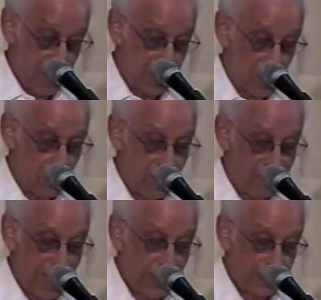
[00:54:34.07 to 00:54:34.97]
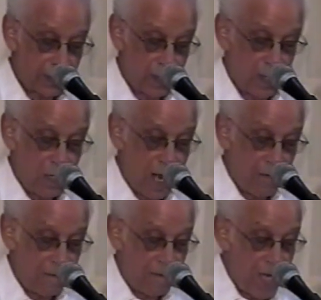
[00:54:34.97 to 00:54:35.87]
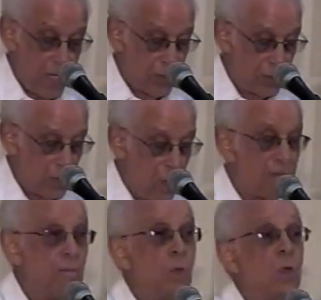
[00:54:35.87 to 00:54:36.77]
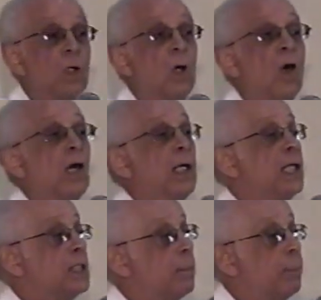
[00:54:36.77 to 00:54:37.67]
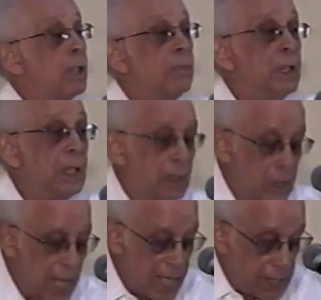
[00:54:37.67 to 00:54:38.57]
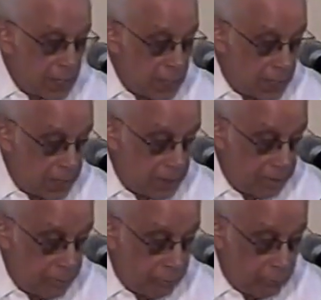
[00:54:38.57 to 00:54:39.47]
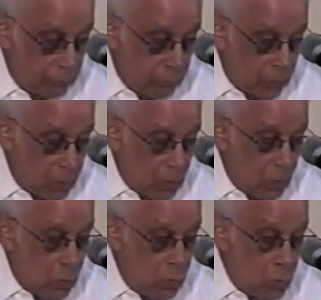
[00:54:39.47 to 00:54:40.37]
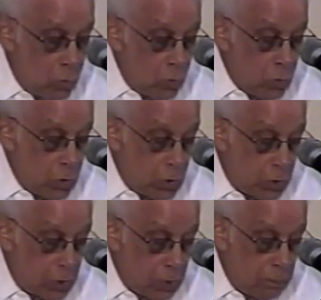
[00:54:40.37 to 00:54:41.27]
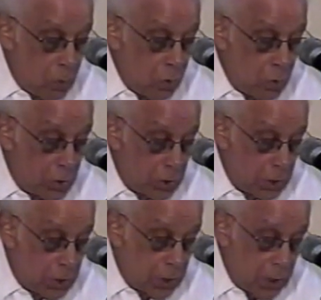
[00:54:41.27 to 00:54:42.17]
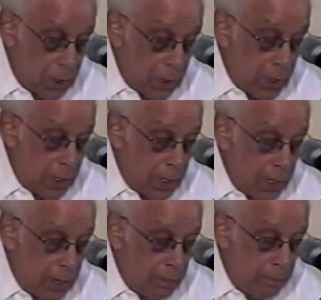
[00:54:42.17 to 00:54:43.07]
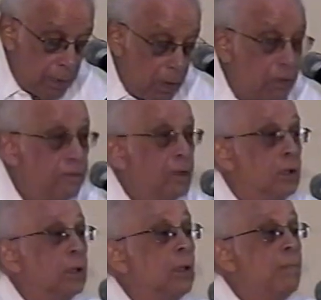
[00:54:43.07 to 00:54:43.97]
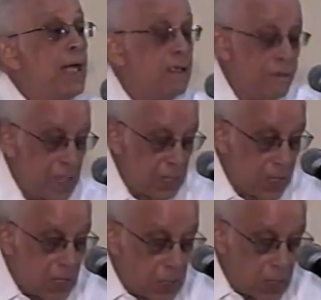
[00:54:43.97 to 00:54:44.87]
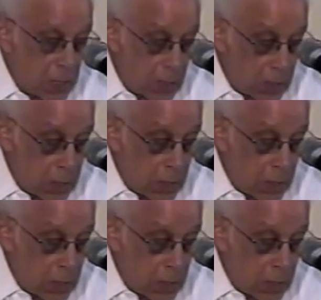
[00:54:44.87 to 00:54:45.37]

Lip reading: may now have entered a phase of more or less permanent crisis, whose most powerful manifestations